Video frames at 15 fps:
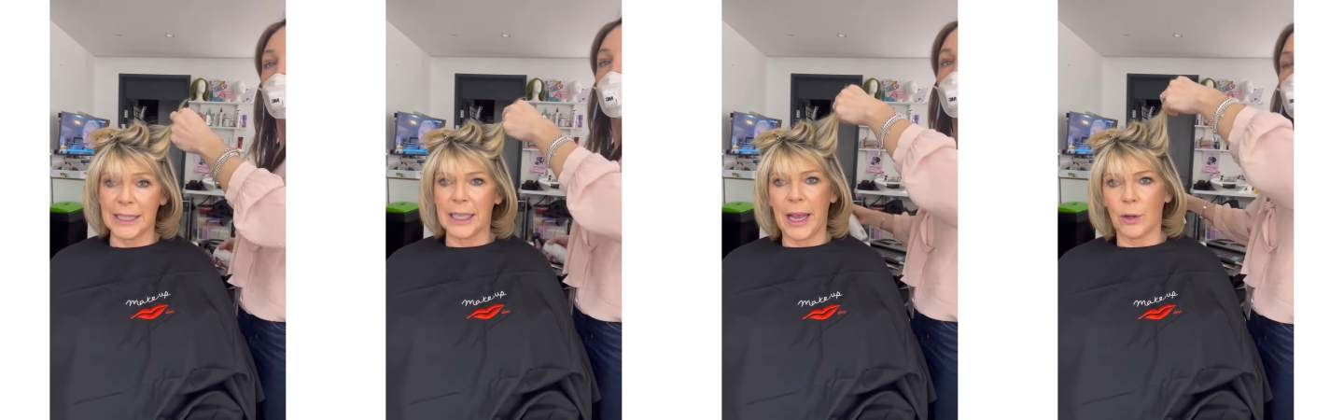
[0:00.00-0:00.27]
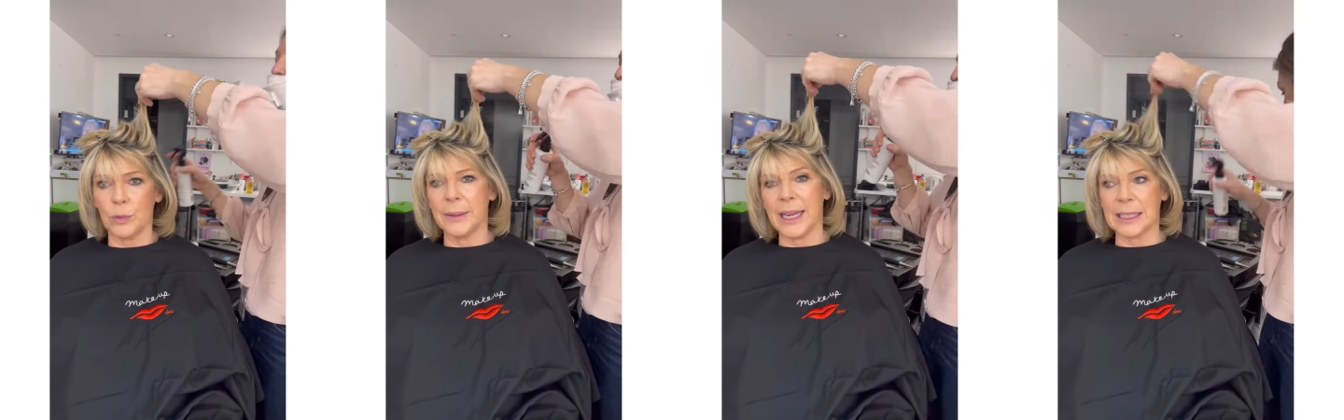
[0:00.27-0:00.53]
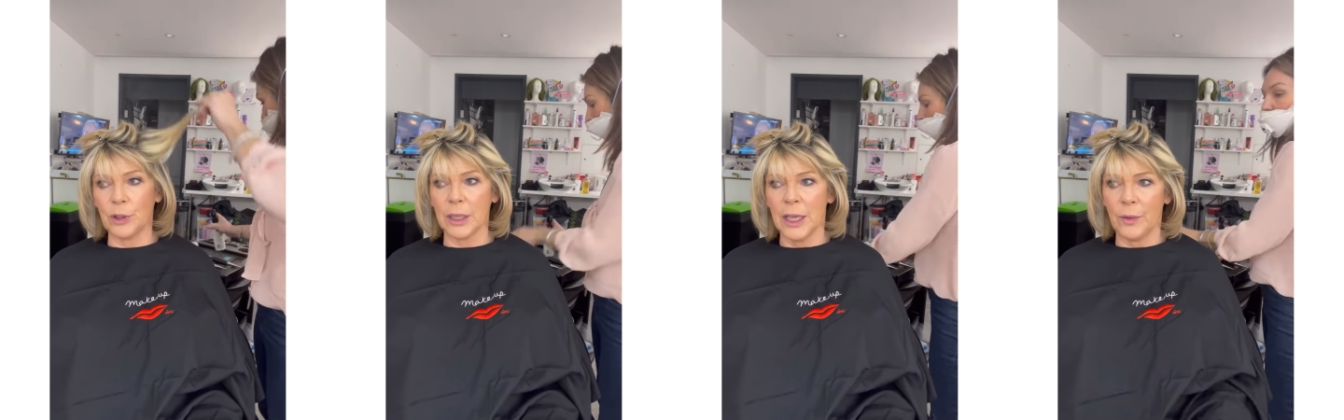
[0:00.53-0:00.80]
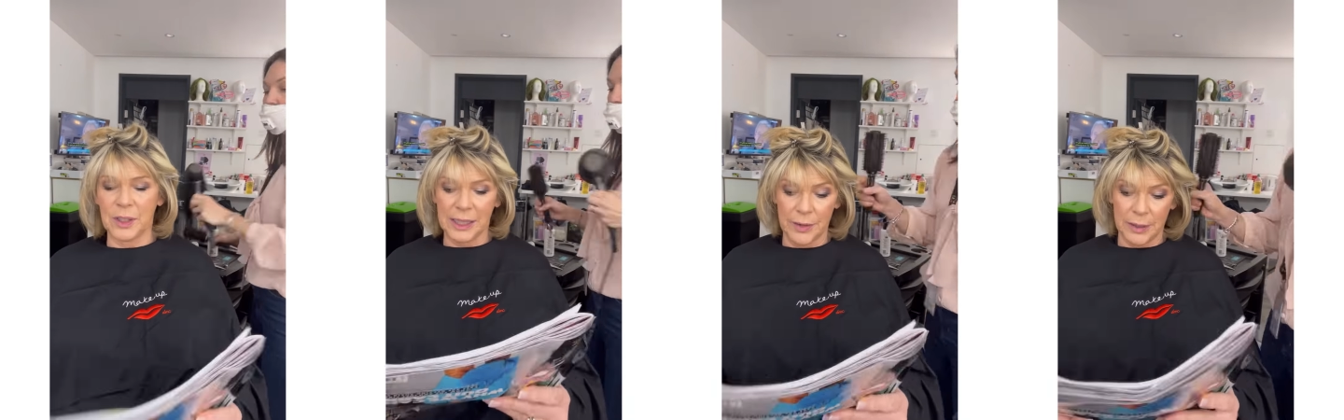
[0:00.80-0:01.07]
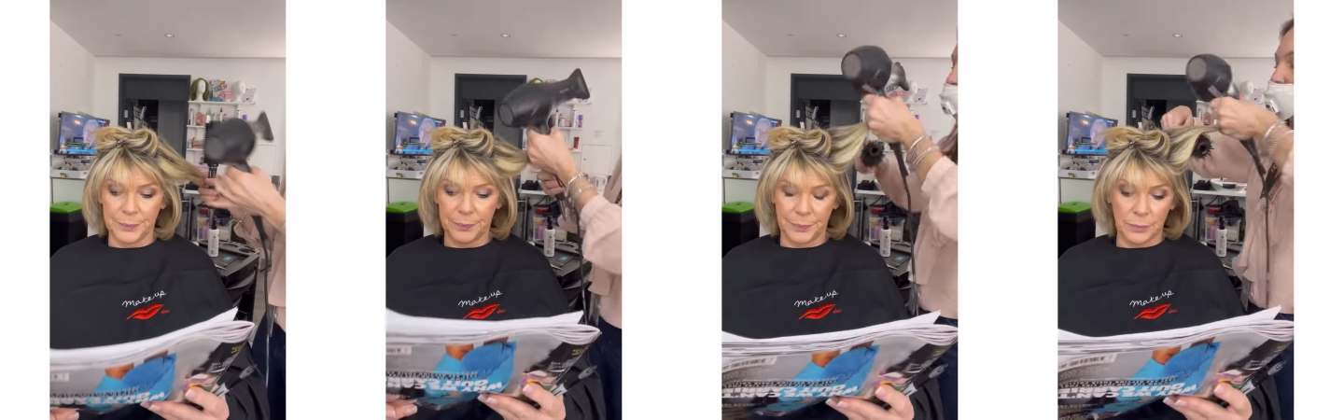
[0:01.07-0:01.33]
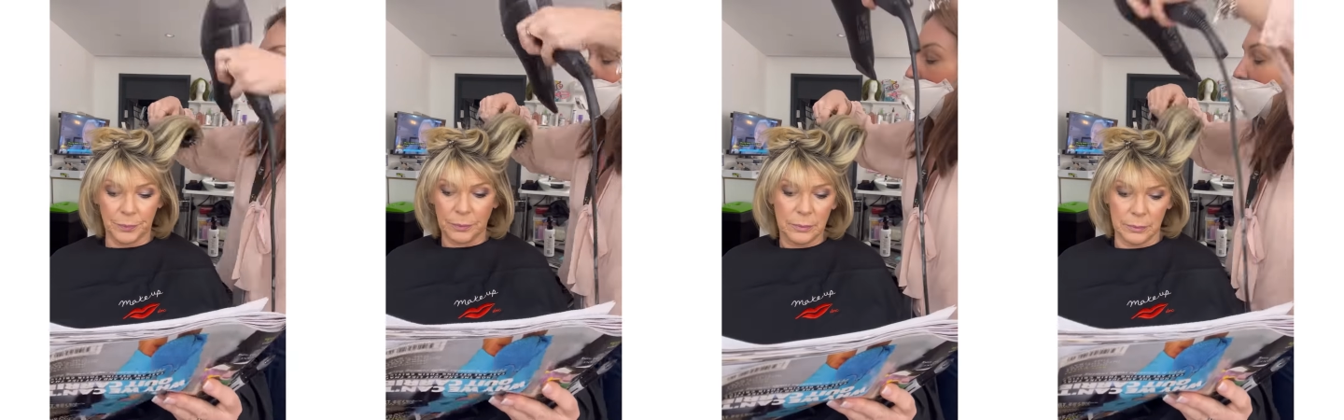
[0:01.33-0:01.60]
because Ruth kind of then
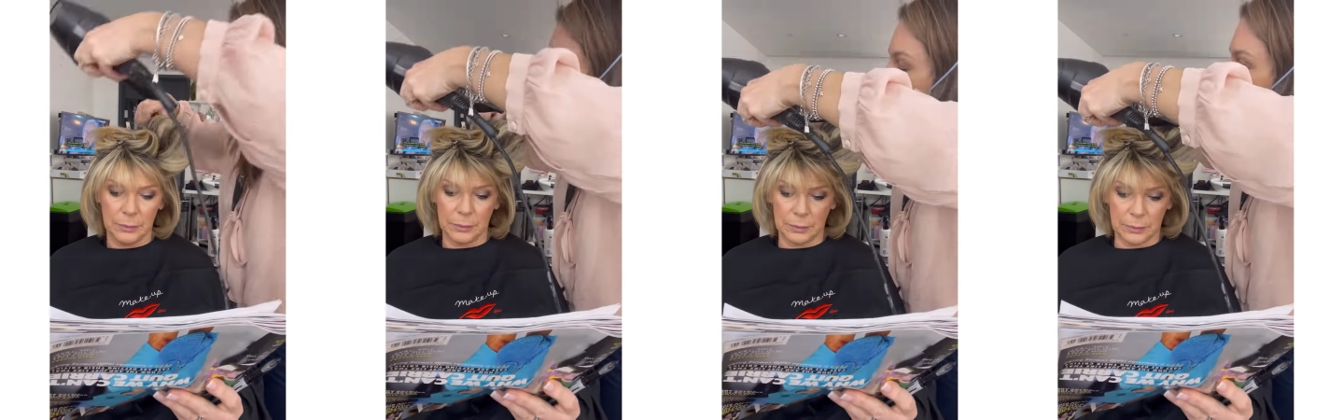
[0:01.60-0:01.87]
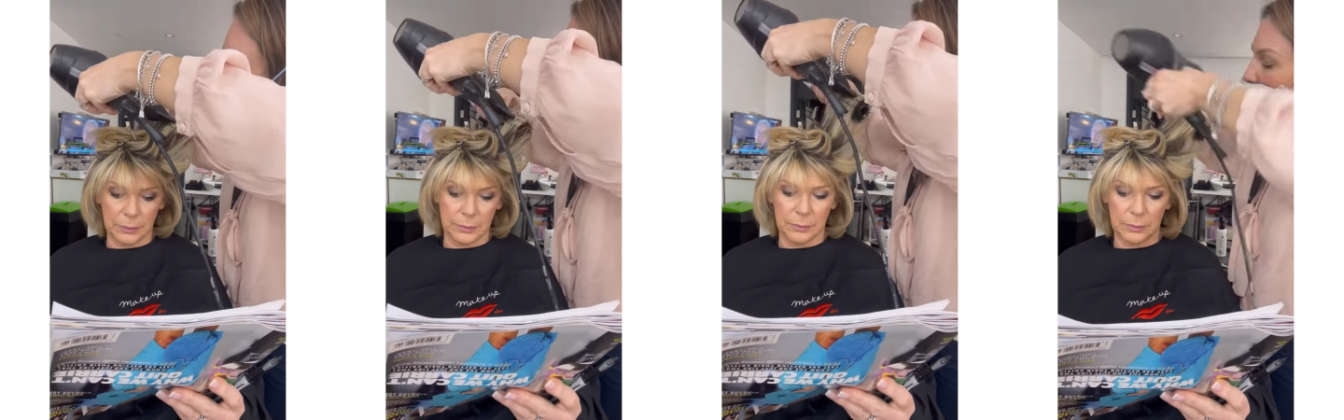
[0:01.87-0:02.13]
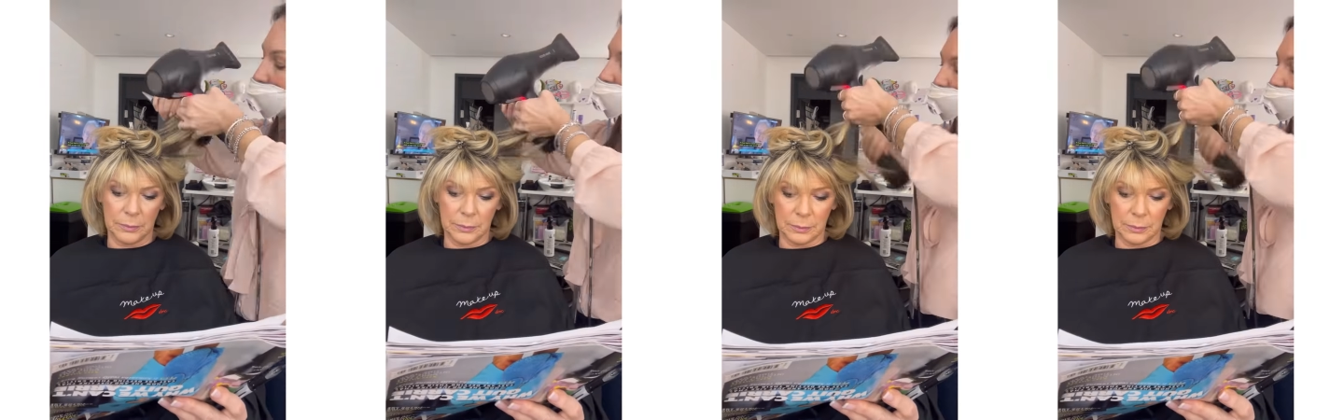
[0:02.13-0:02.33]
tells me all about it,